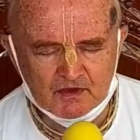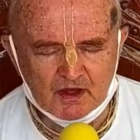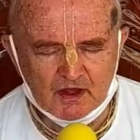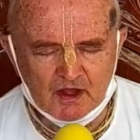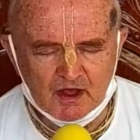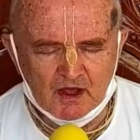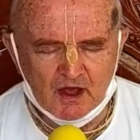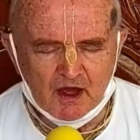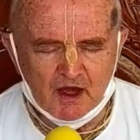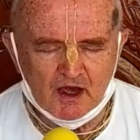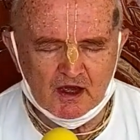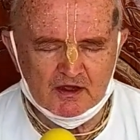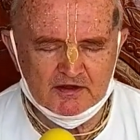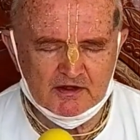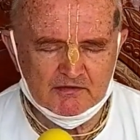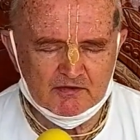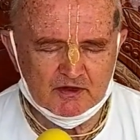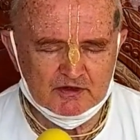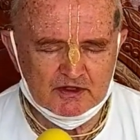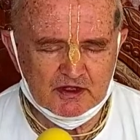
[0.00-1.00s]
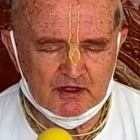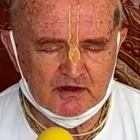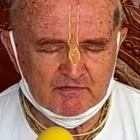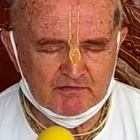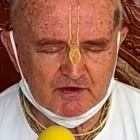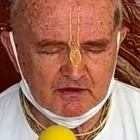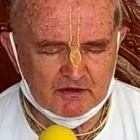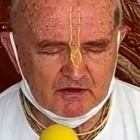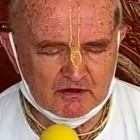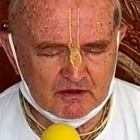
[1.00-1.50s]
A devotee of the
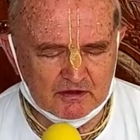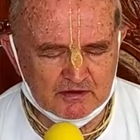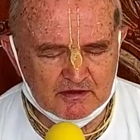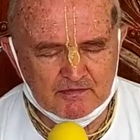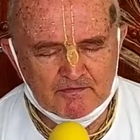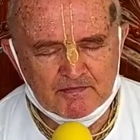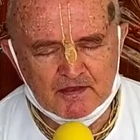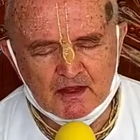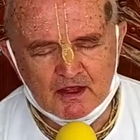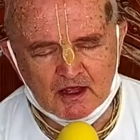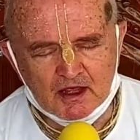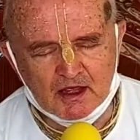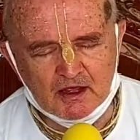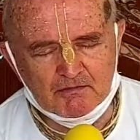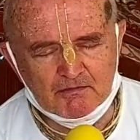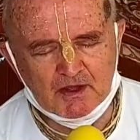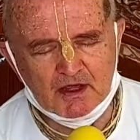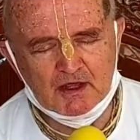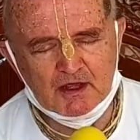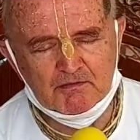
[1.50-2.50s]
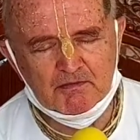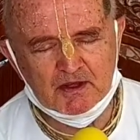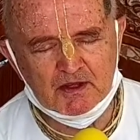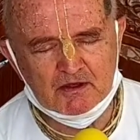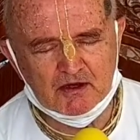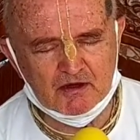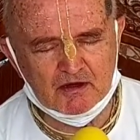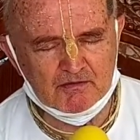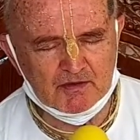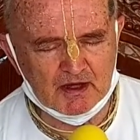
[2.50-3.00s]
Lord may
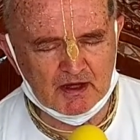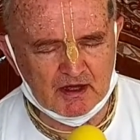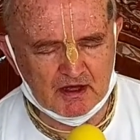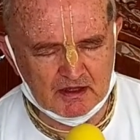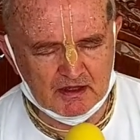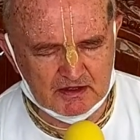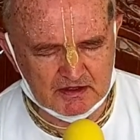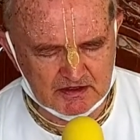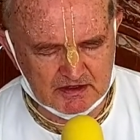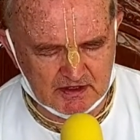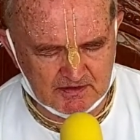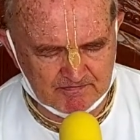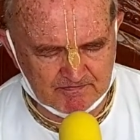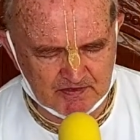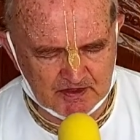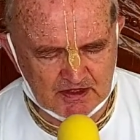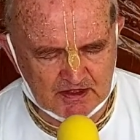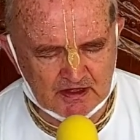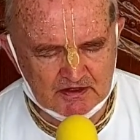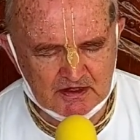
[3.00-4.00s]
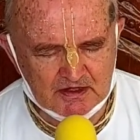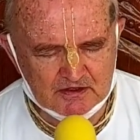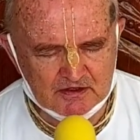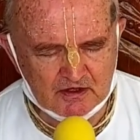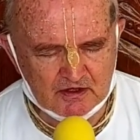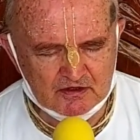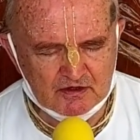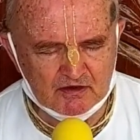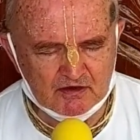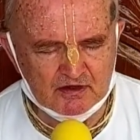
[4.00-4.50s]
become angry. That is not
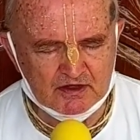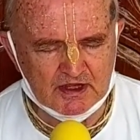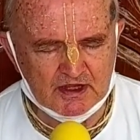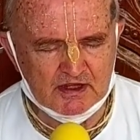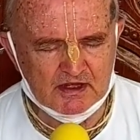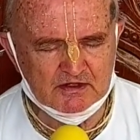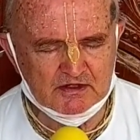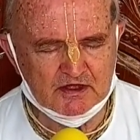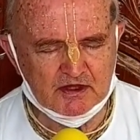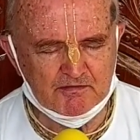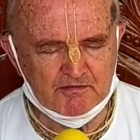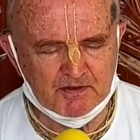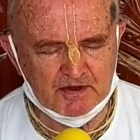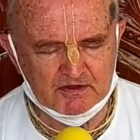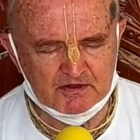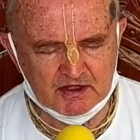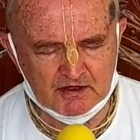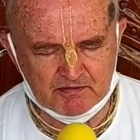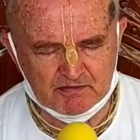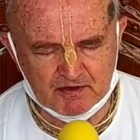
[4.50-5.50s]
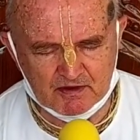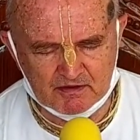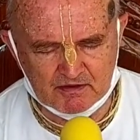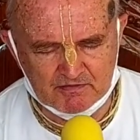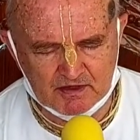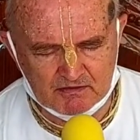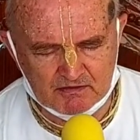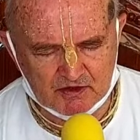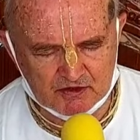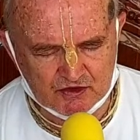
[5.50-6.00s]
against the principle of
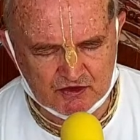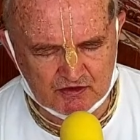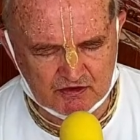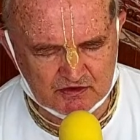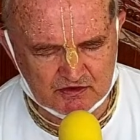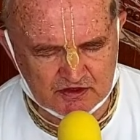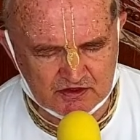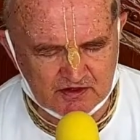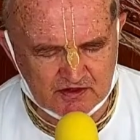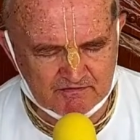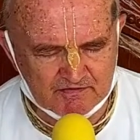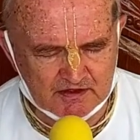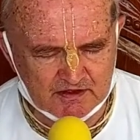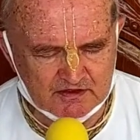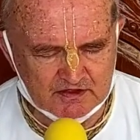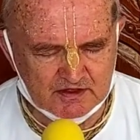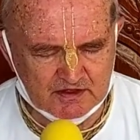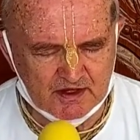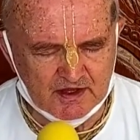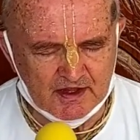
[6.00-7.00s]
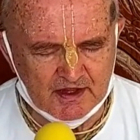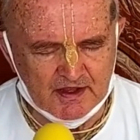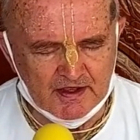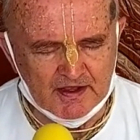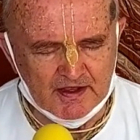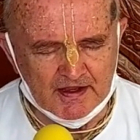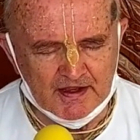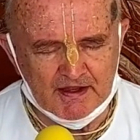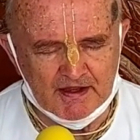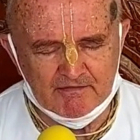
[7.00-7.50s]
devotional service
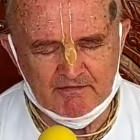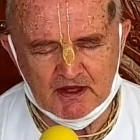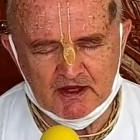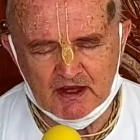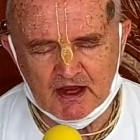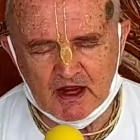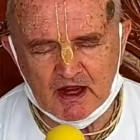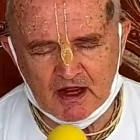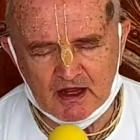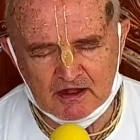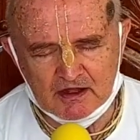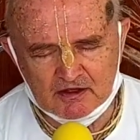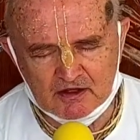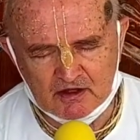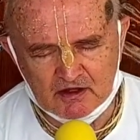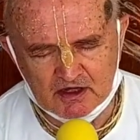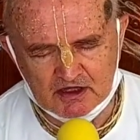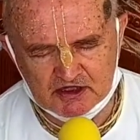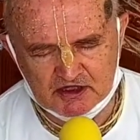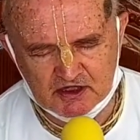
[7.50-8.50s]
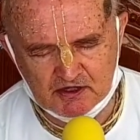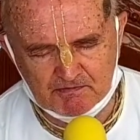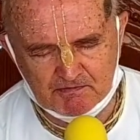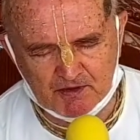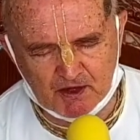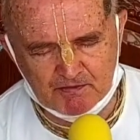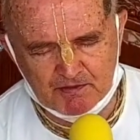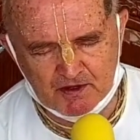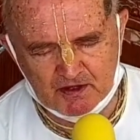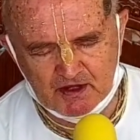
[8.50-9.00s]
if the anger is
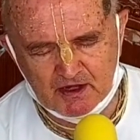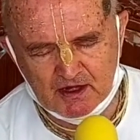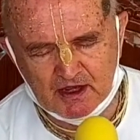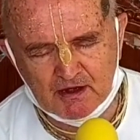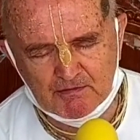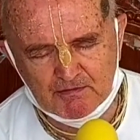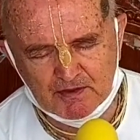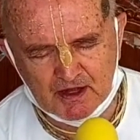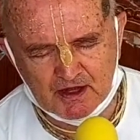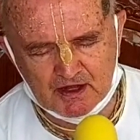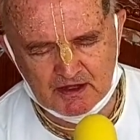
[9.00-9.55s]
properly applied.